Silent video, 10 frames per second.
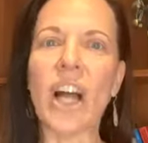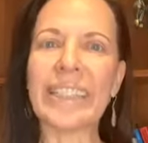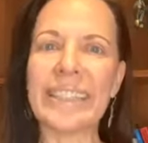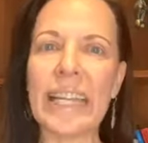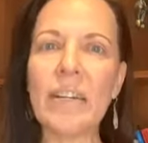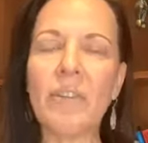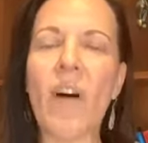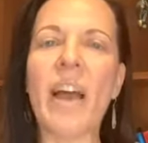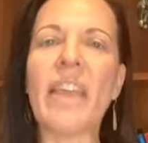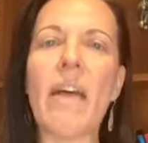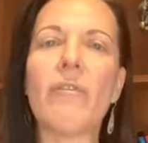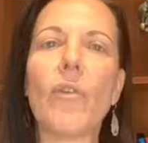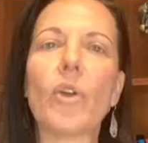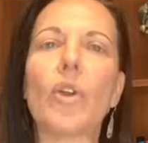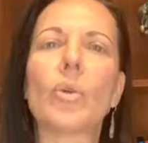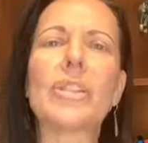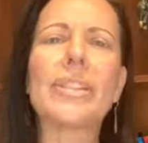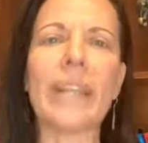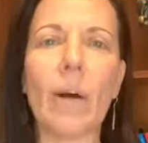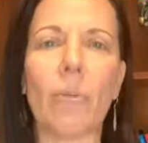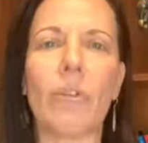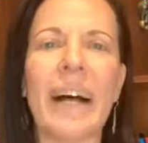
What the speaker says: identify that for yourself.